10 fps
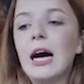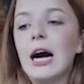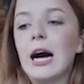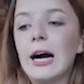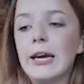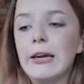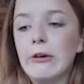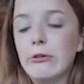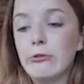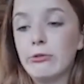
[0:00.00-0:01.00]
I
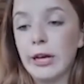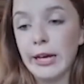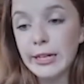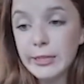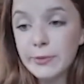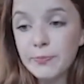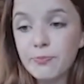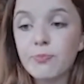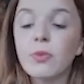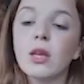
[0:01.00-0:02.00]
read
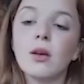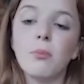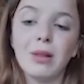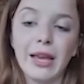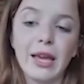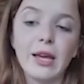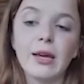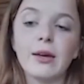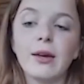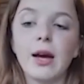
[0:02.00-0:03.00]
blank
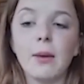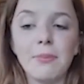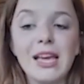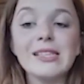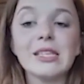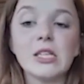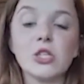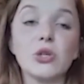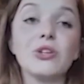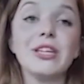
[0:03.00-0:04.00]
amazing
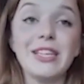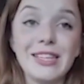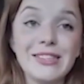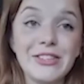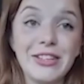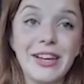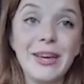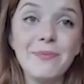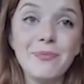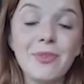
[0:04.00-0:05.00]
story yesterday.